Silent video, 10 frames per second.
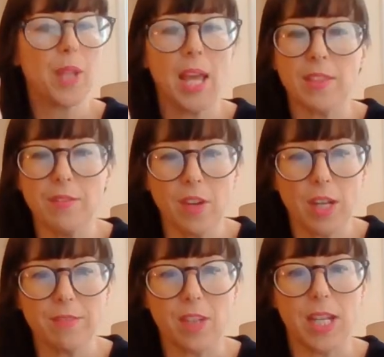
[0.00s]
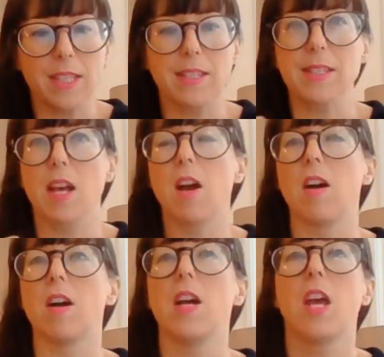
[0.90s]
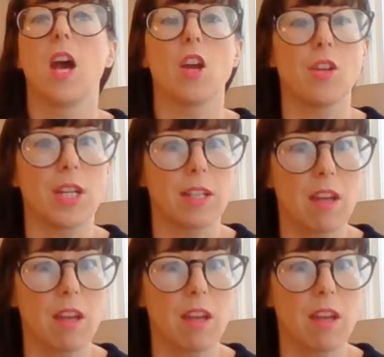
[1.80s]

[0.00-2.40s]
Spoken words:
And the 5 friends are owning